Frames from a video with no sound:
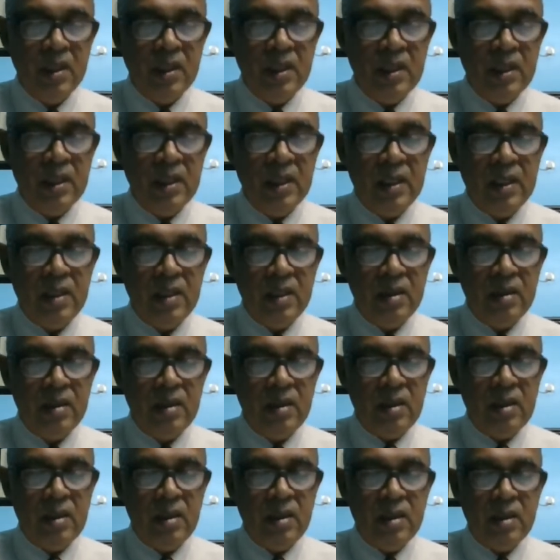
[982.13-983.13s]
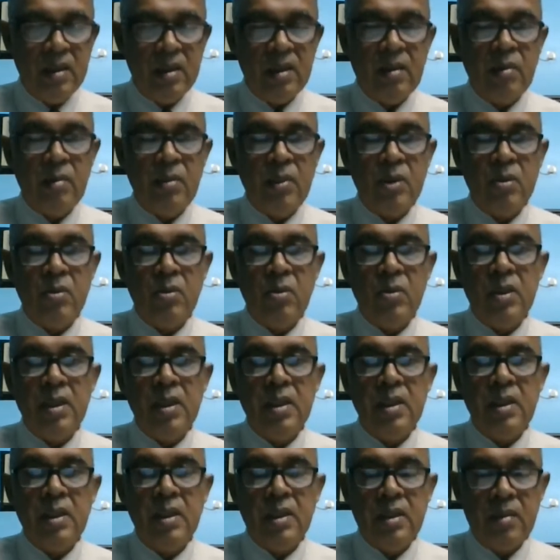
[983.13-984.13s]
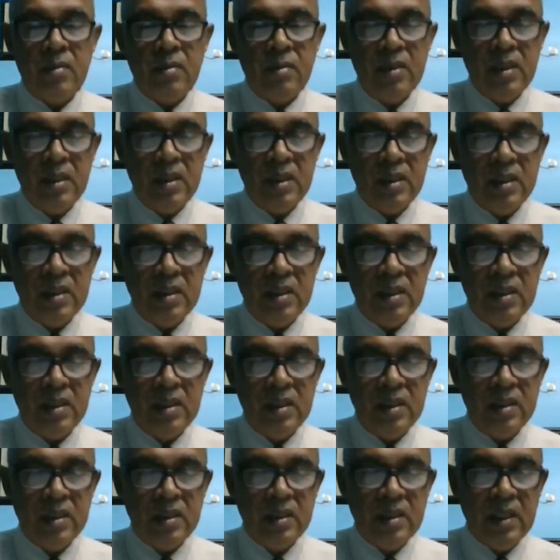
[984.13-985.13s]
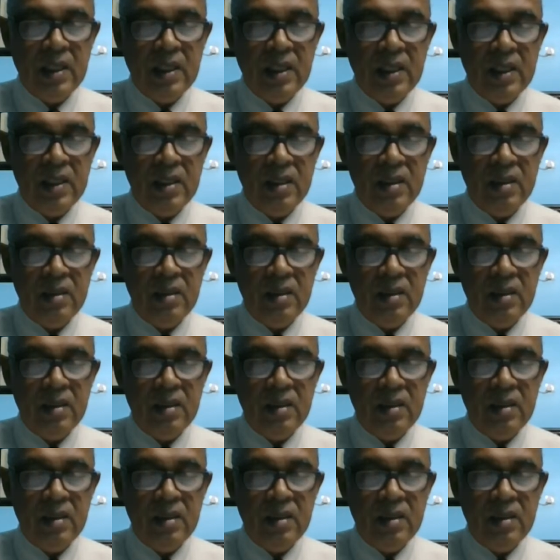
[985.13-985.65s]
Then number one interpretation is that